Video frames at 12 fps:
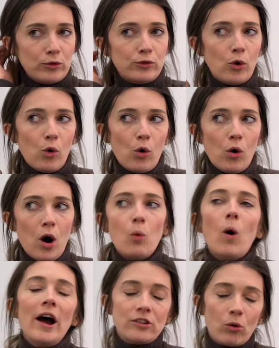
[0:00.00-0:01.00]
for a
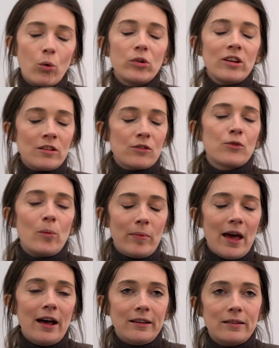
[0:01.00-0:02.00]
wider audience from
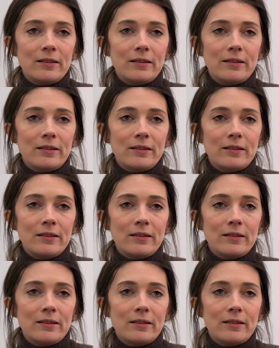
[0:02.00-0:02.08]
that,